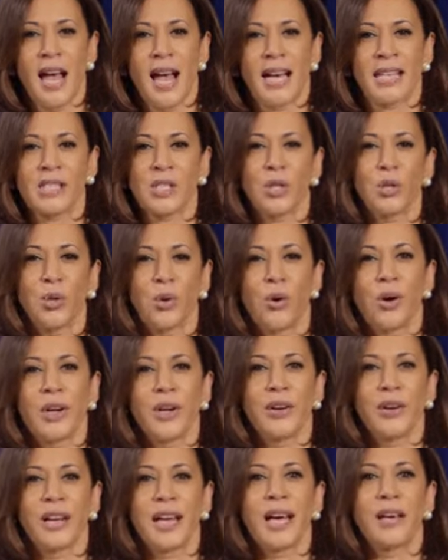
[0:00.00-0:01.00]
As a
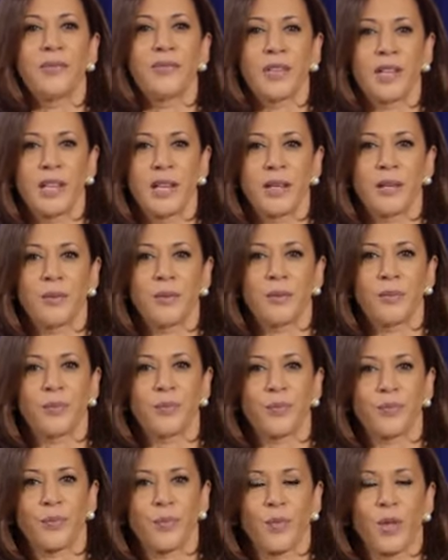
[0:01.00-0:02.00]
lawyer and advocate,
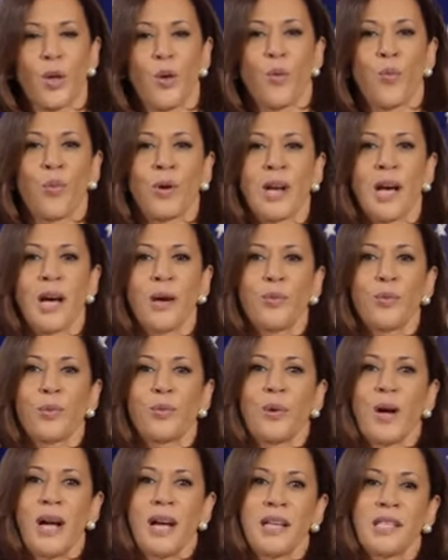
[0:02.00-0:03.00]
when I would
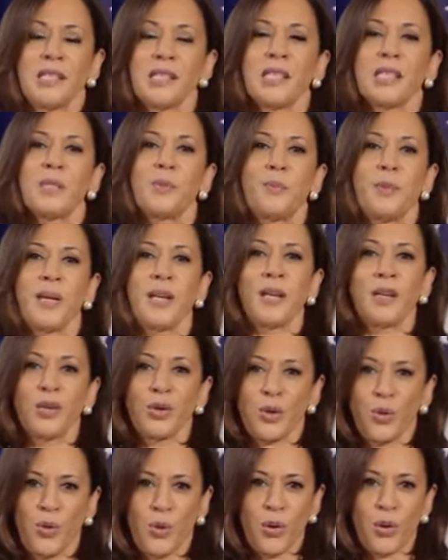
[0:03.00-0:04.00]
rise to speak in
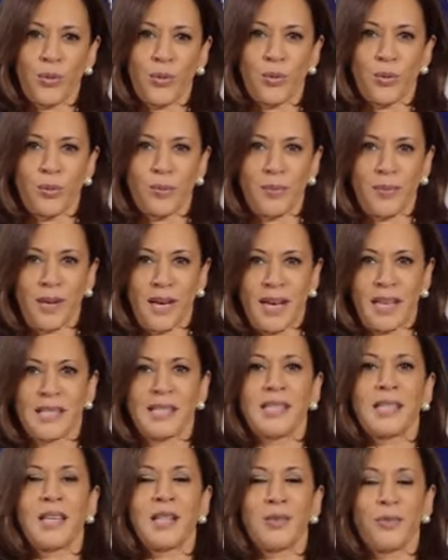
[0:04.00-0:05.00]
a courtroom,
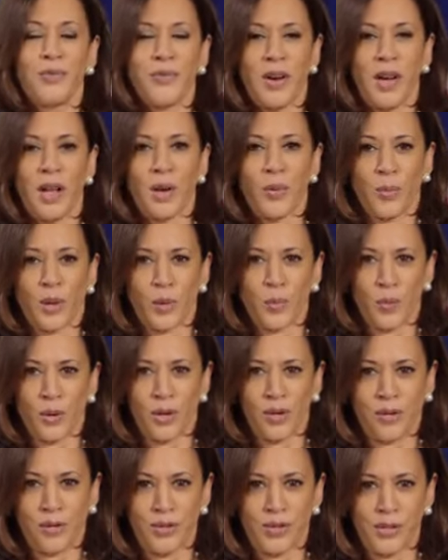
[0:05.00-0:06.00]
I'd say the following
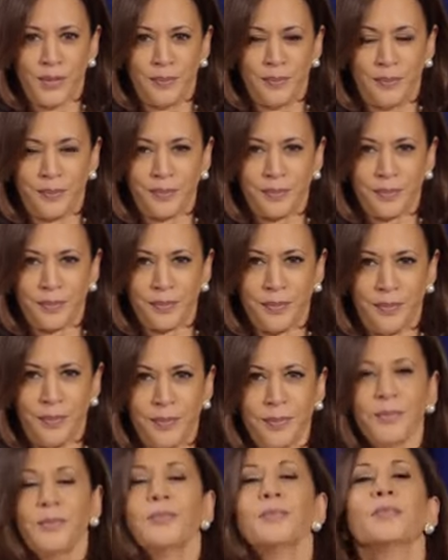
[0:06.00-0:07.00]
words:
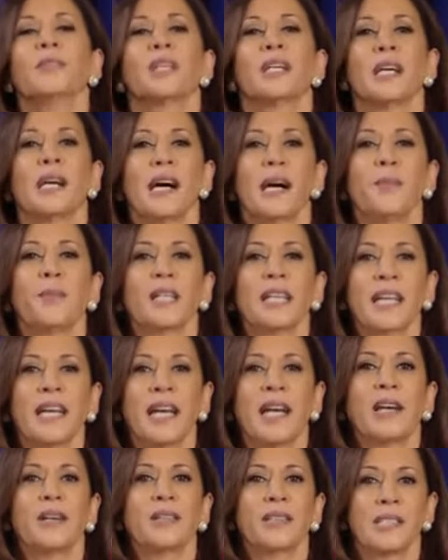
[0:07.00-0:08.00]
Kamala
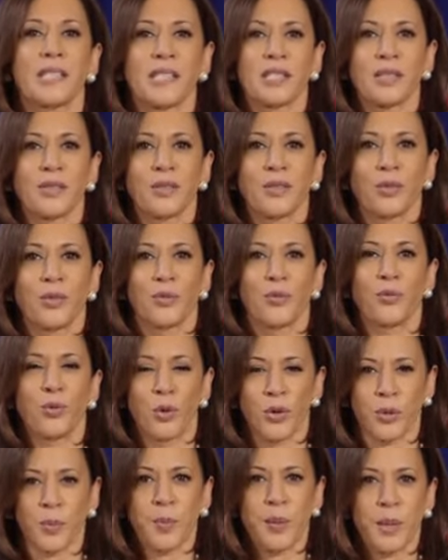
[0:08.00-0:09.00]
Harris,
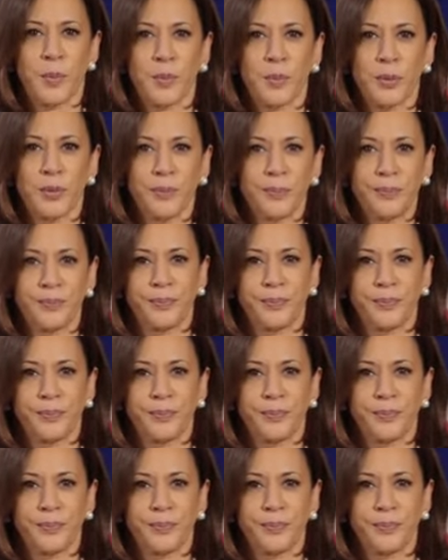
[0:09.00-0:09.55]
for the people.